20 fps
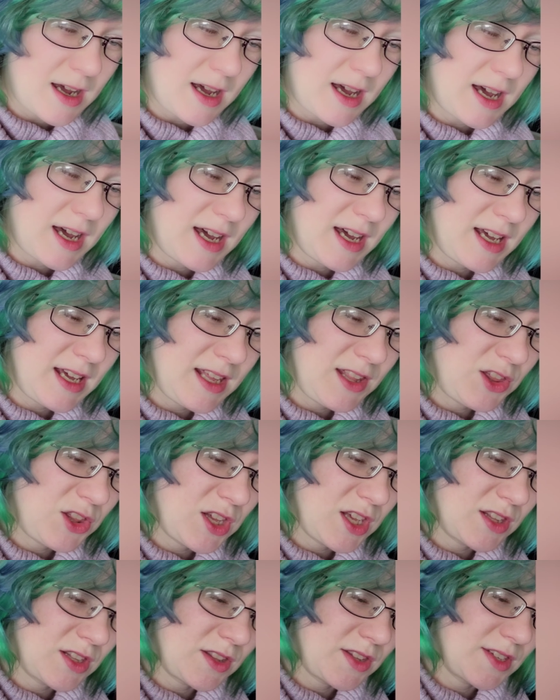I
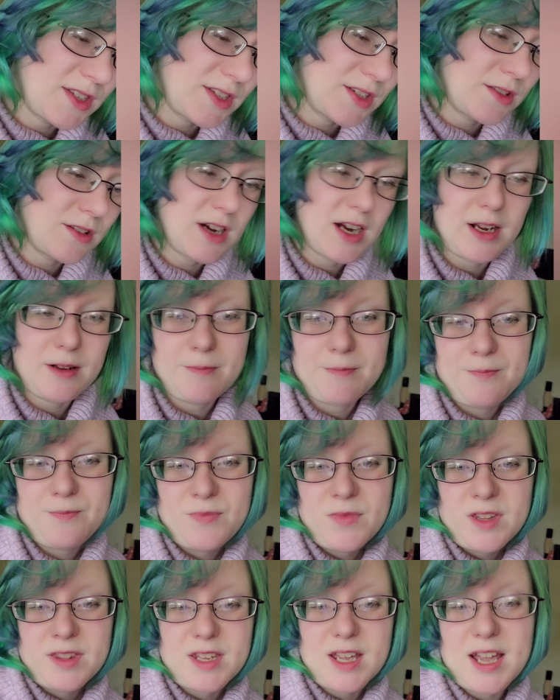think that this is great.
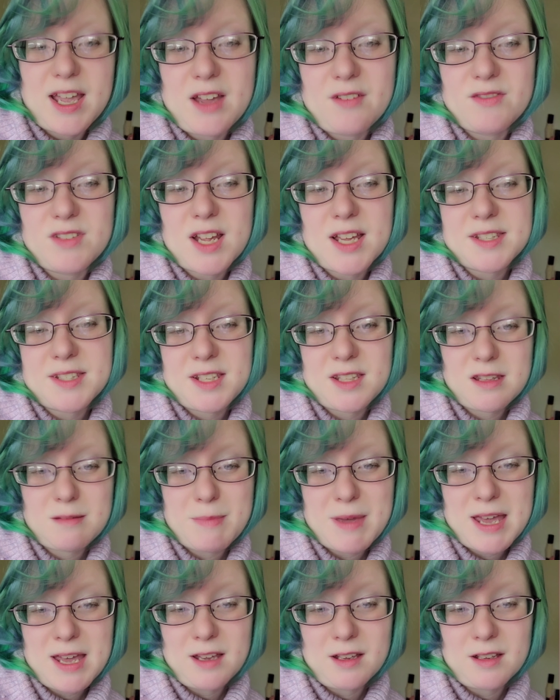I have not seen the
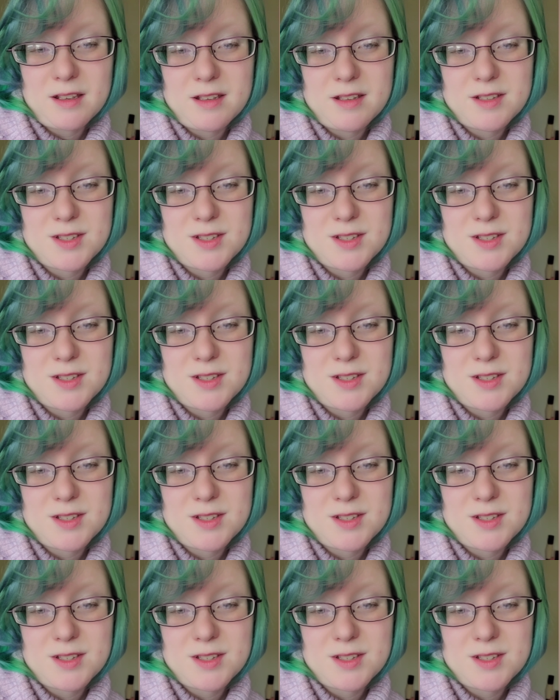back,